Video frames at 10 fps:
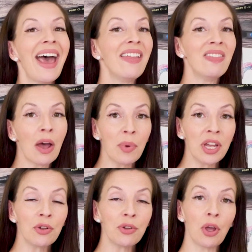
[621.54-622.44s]
and that
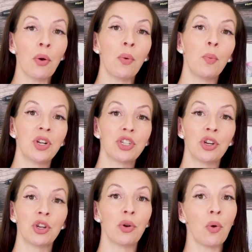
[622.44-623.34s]
way you'll know which are
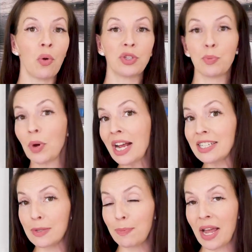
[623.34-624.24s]
your old
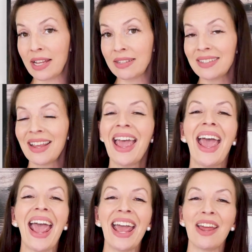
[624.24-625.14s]
practice pens
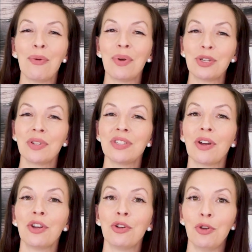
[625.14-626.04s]
and which ones
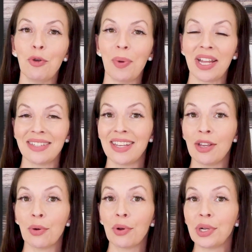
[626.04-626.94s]
are your new pens that
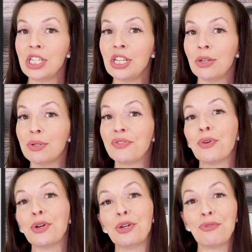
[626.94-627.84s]
you're going to use
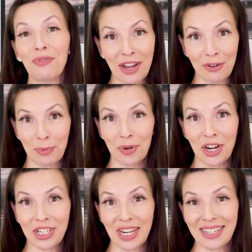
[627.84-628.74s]
for your final
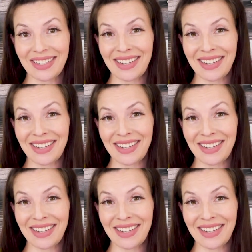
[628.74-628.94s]
projects